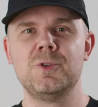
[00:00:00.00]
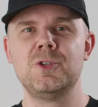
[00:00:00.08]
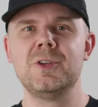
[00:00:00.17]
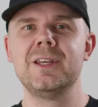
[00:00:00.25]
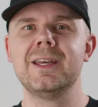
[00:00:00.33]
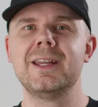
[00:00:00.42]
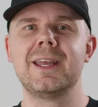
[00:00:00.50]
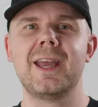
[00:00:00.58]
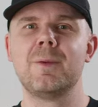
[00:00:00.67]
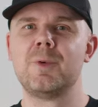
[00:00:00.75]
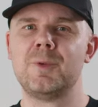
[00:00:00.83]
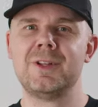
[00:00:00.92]
which you can get at
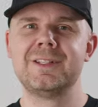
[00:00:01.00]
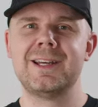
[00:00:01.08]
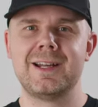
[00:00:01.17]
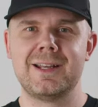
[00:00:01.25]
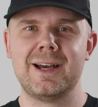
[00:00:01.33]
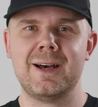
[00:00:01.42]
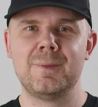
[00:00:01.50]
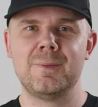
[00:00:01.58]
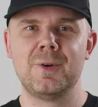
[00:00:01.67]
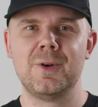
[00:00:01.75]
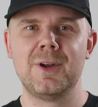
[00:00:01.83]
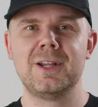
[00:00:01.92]

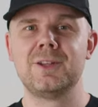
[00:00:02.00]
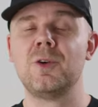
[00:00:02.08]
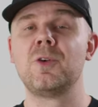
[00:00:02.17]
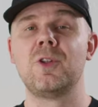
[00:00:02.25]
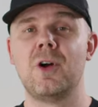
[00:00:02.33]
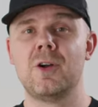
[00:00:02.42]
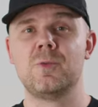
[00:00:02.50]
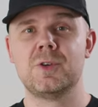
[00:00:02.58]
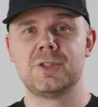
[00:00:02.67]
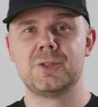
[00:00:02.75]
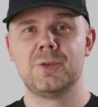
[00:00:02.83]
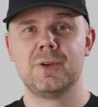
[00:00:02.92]
cablebullet.com or at a local
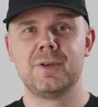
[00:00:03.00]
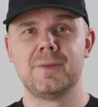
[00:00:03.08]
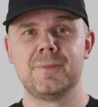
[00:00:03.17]
hardware store.